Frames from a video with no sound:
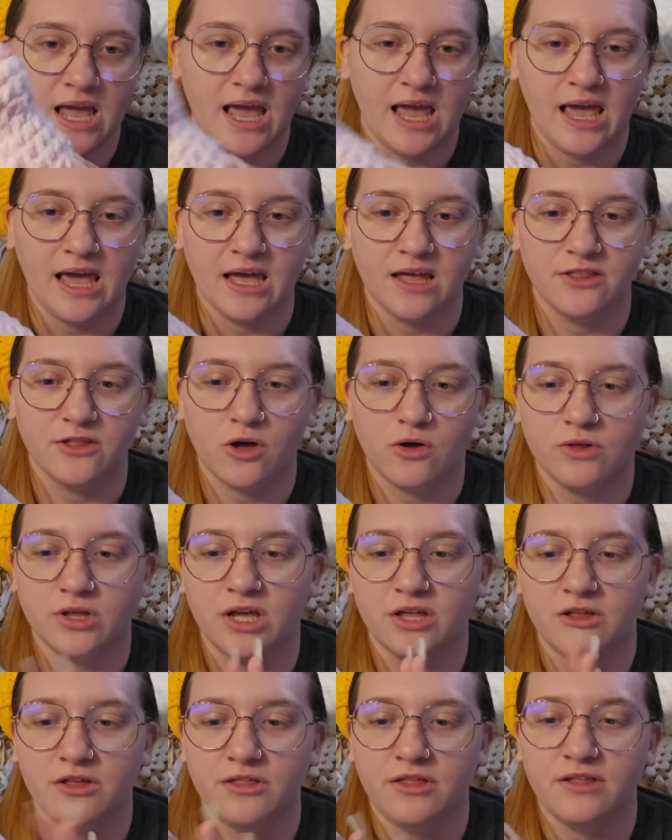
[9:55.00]
And the only
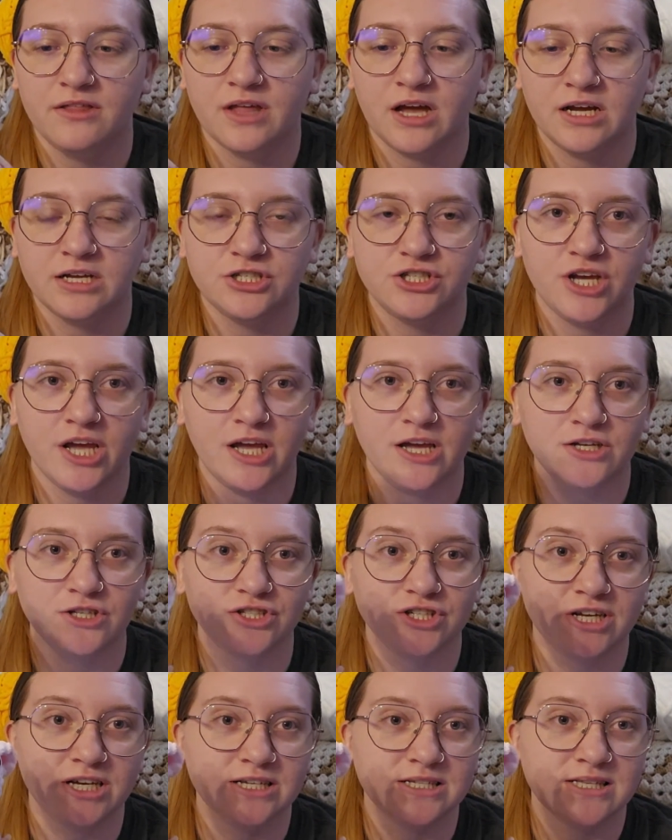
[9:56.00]
other thing that I
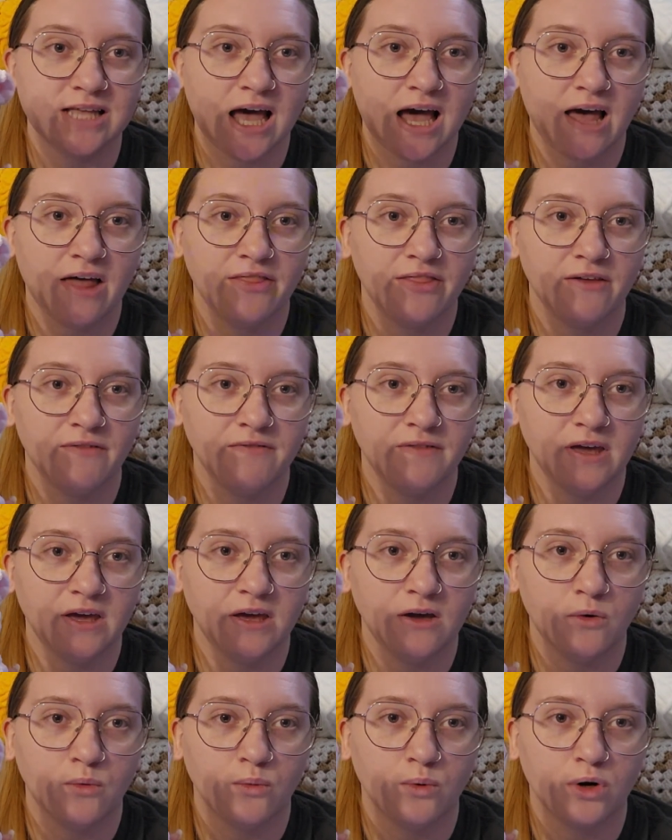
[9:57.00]
changed is that the
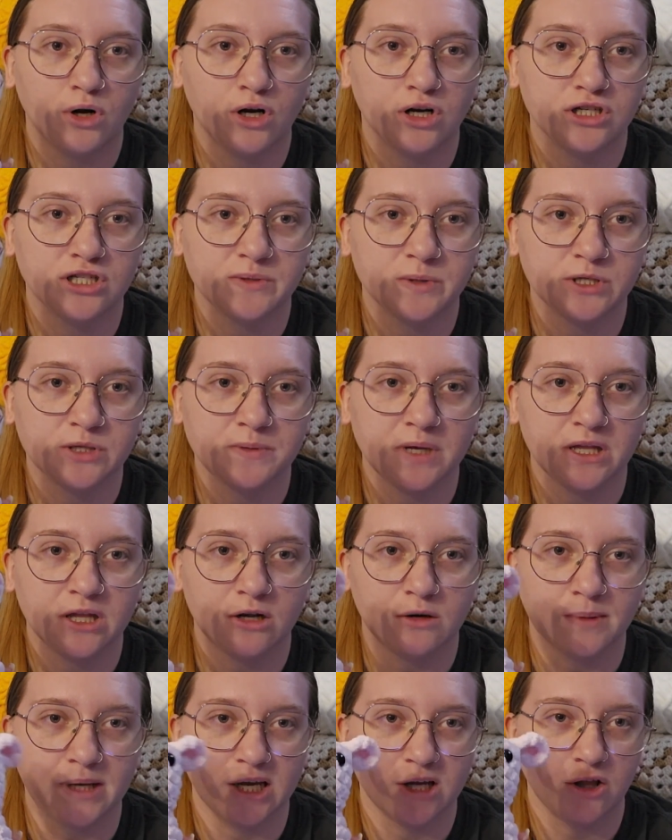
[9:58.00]
feet were supposed to be a
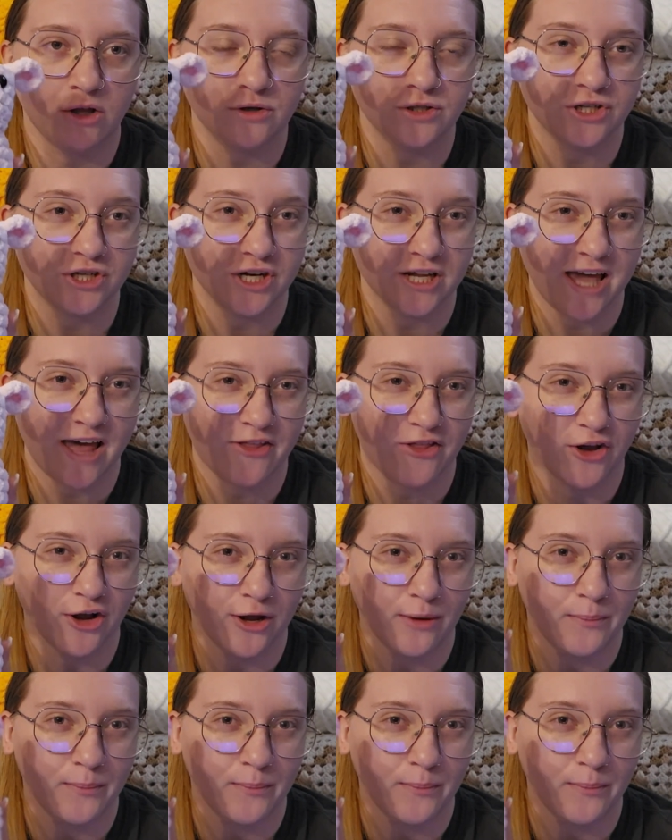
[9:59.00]
little bit closer together,